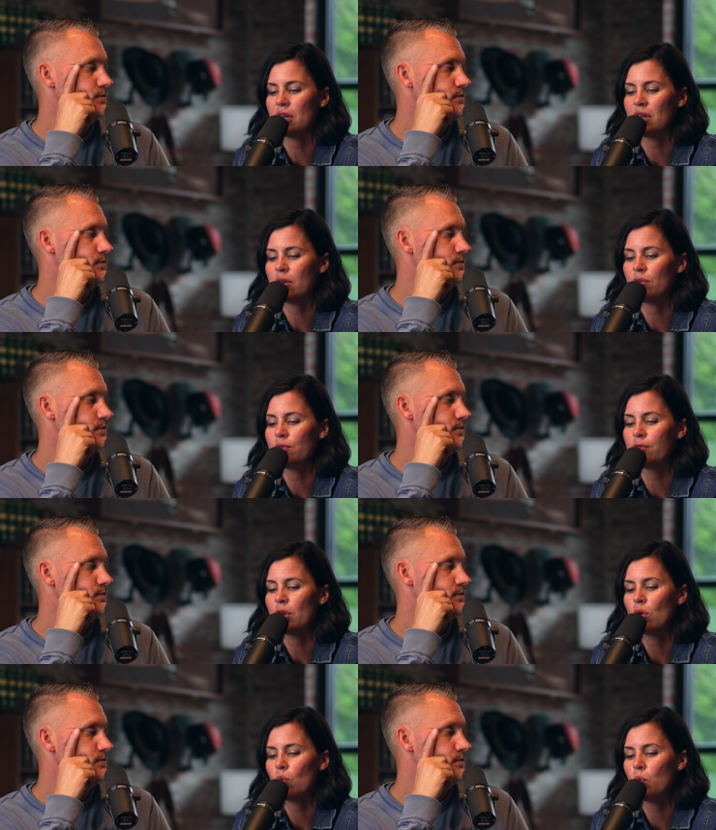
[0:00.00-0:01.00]
Speaker 1: of
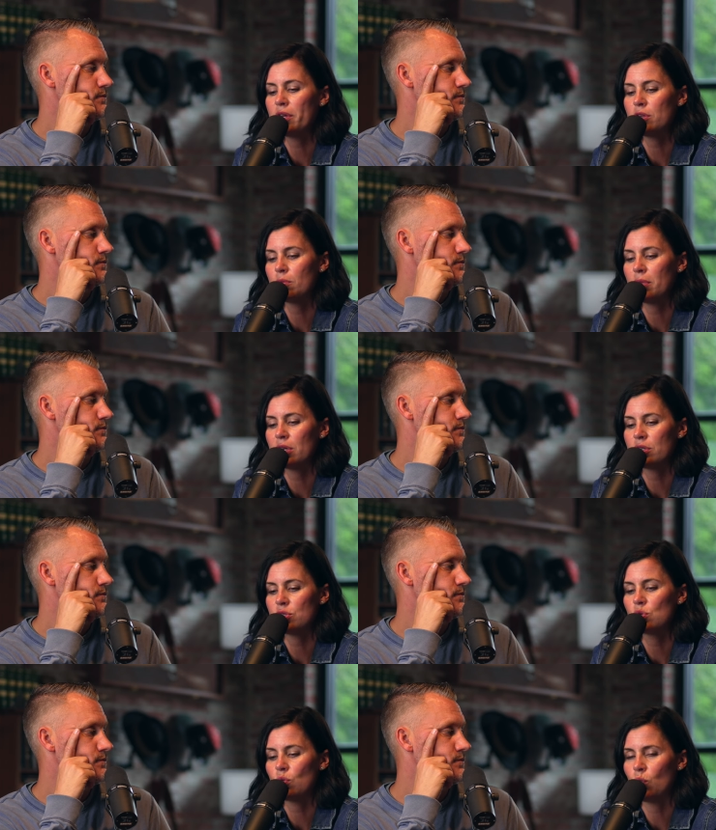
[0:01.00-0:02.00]
what your
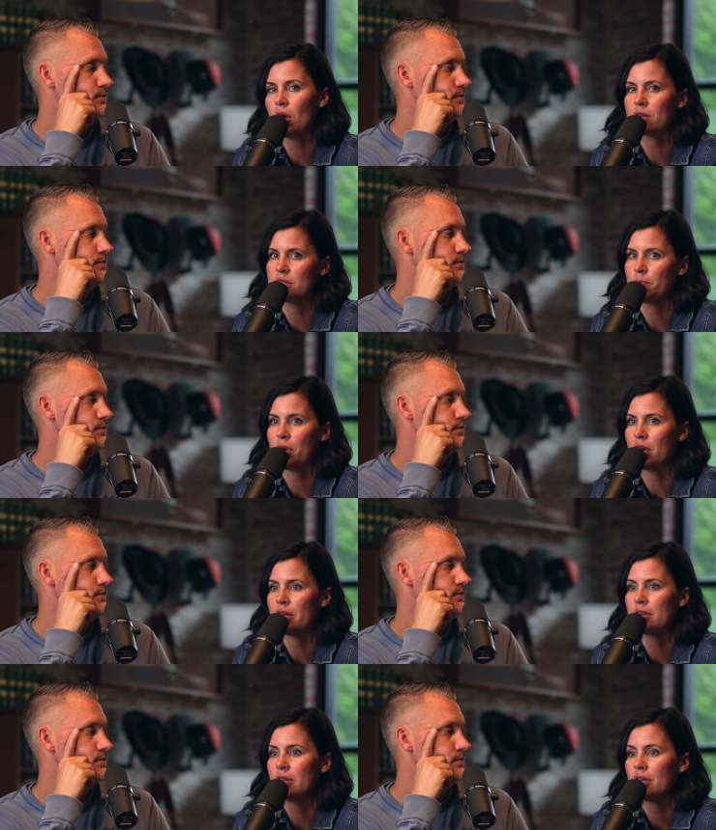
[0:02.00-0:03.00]
marriage walks
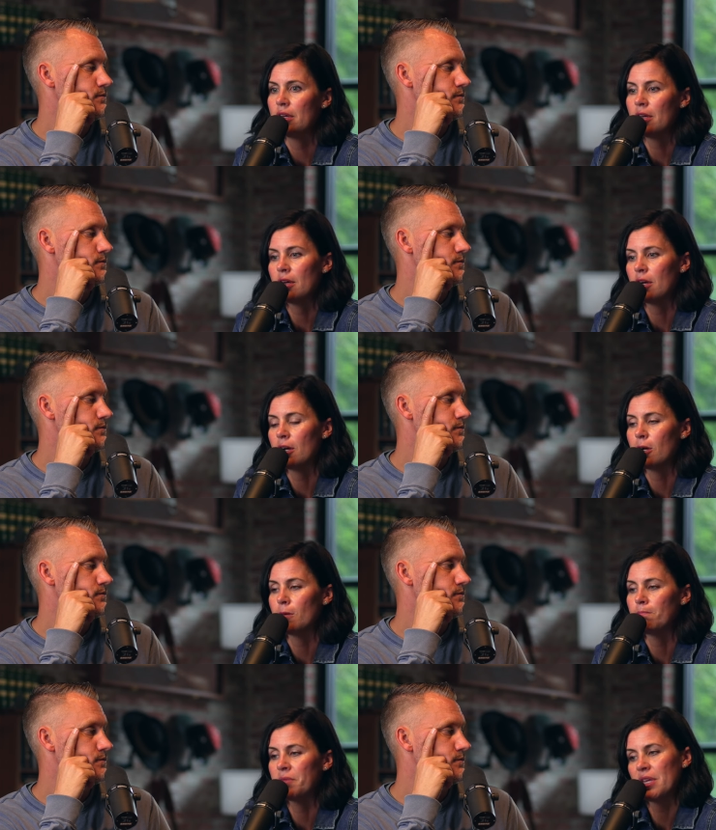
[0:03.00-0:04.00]
upon
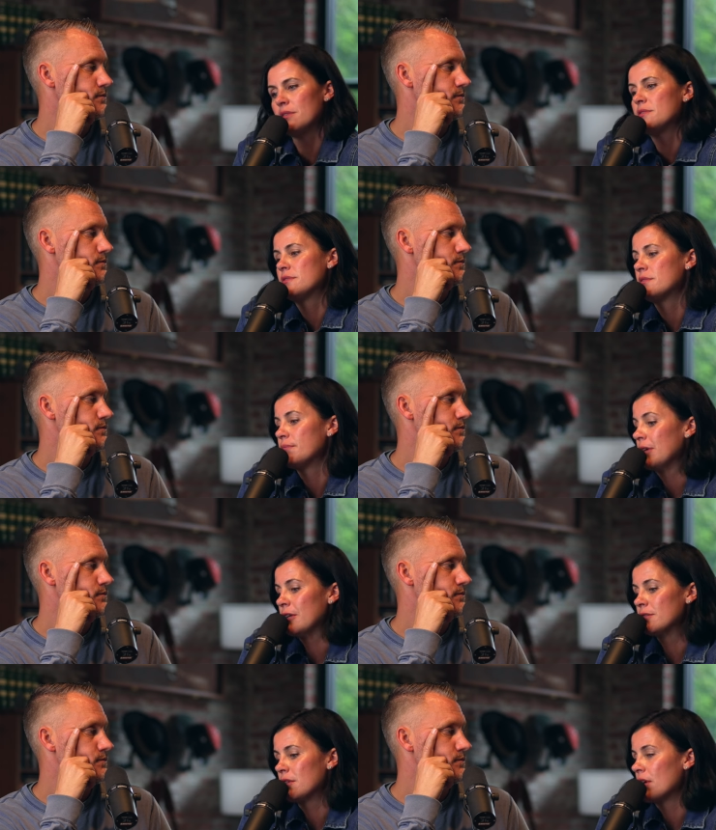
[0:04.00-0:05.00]
um, is
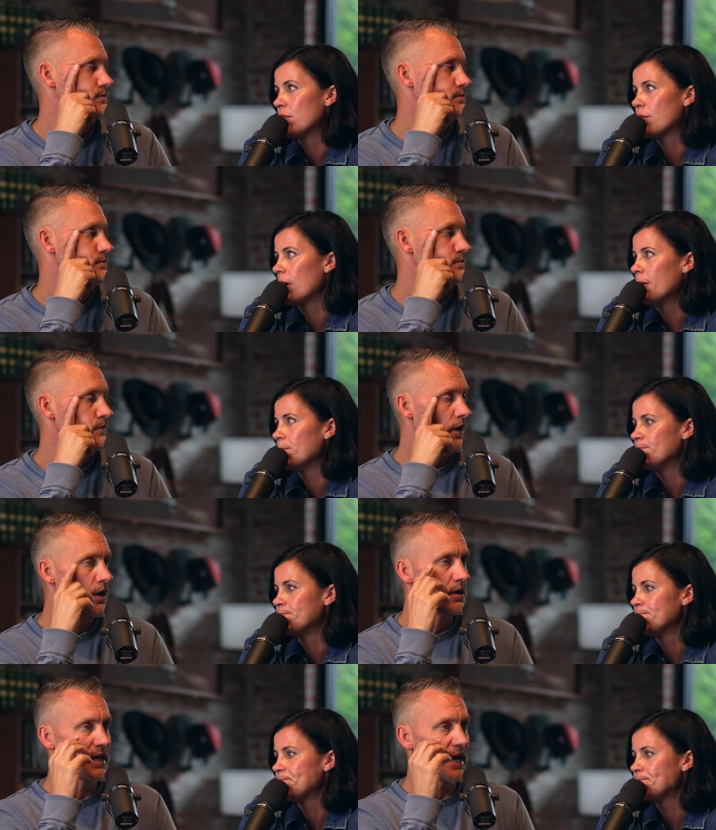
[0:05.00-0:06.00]
is the love of God.
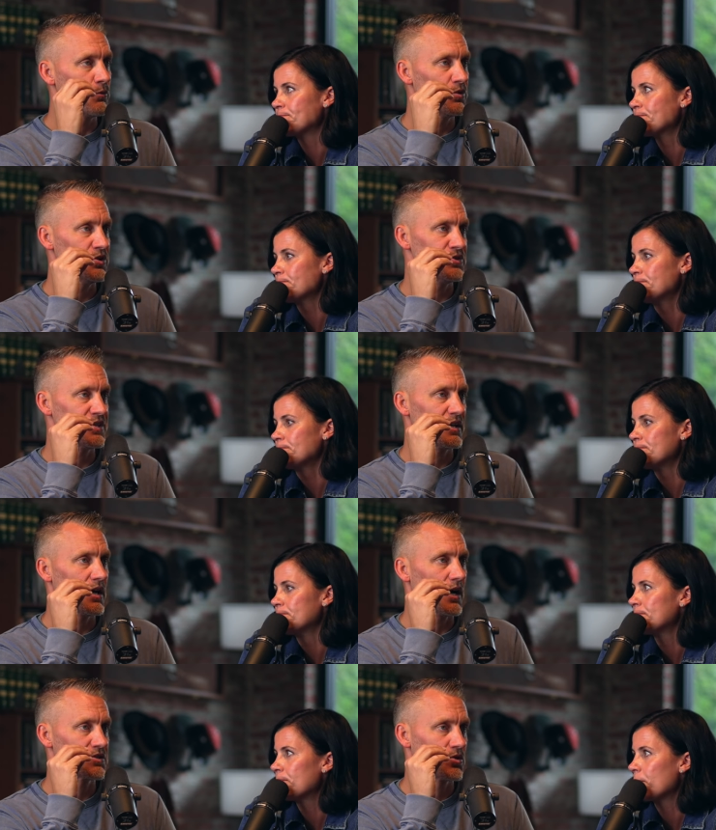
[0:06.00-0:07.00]
Speaker 2: Yeah, and when you say
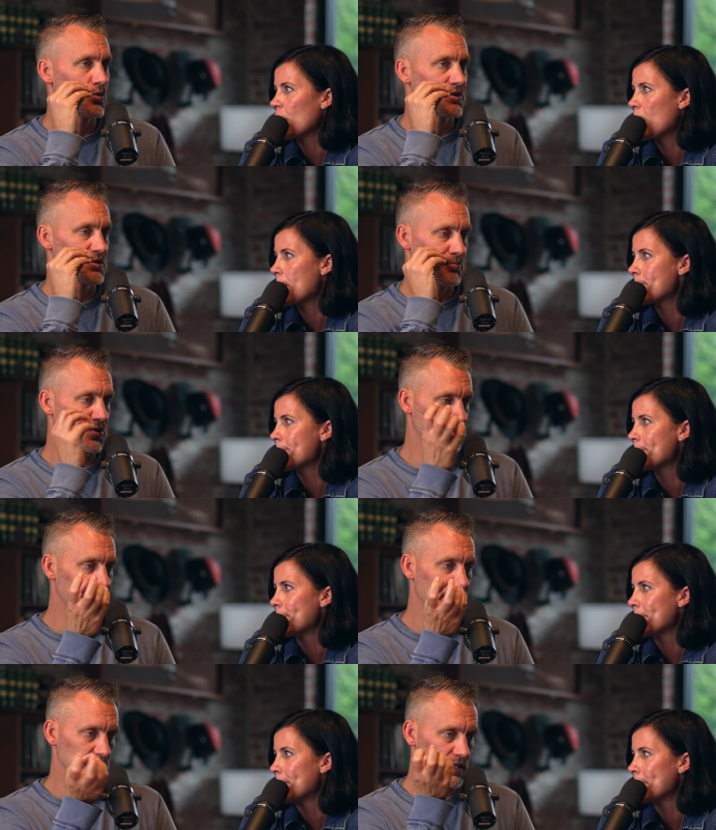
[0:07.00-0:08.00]
God's going to put
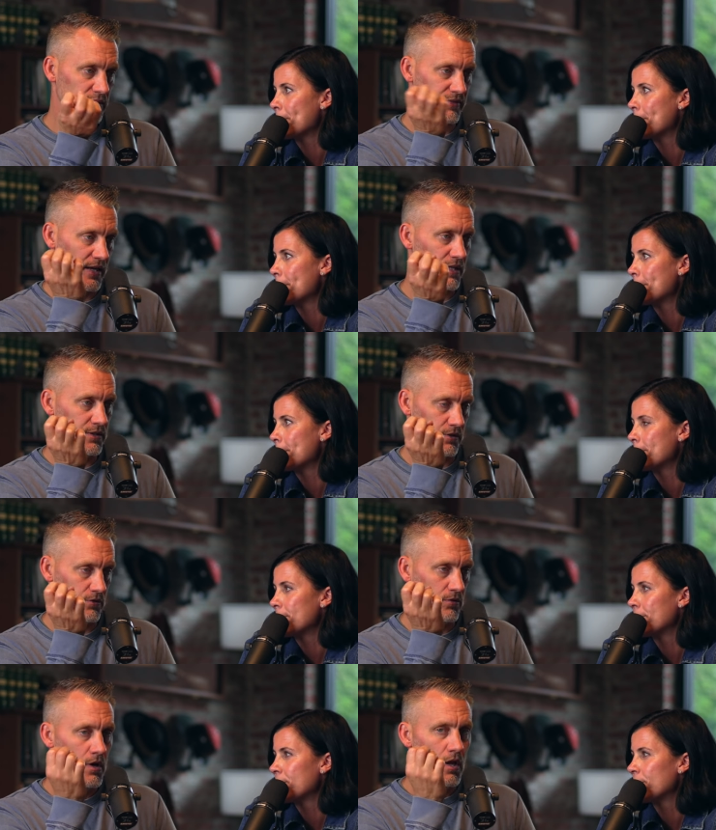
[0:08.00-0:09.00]
that love in
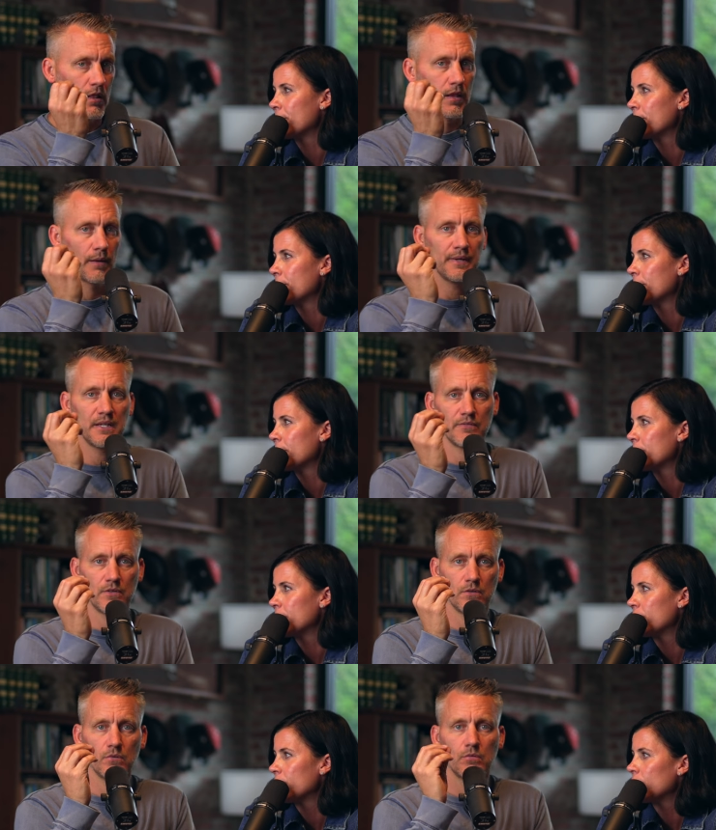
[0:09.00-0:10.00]
you, let me give
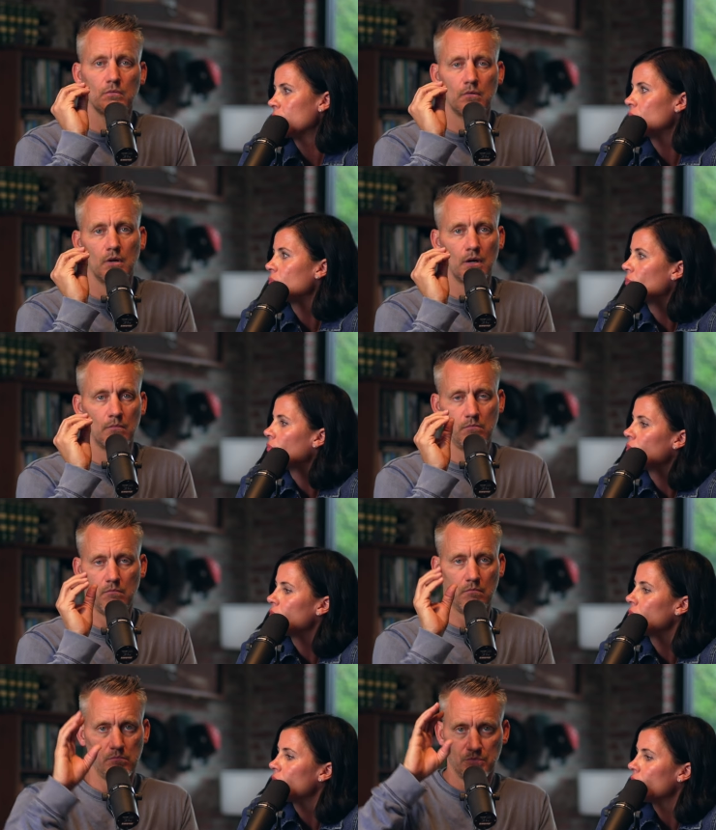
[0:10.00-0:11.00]
you uh,
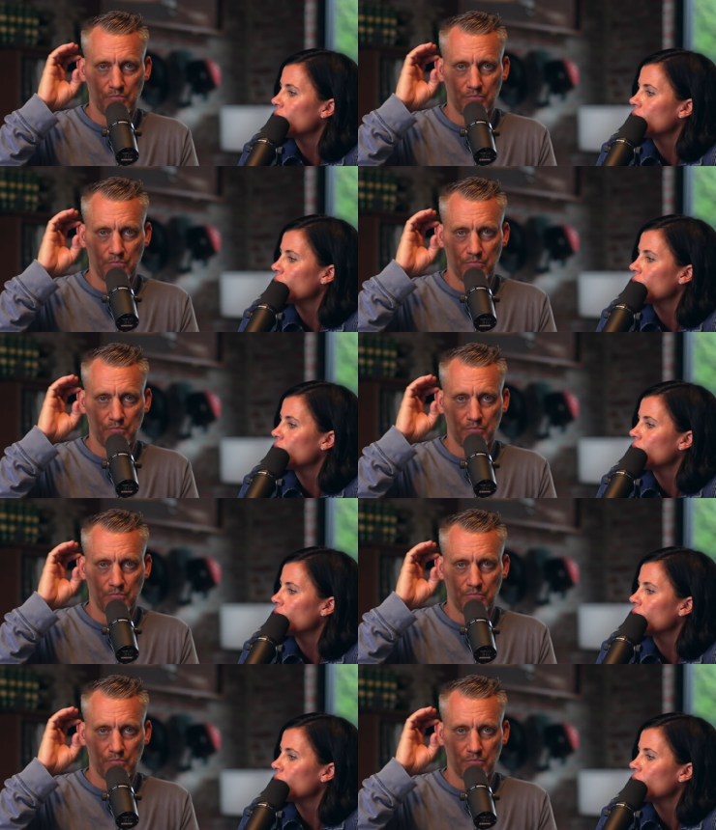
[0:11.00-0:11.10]
the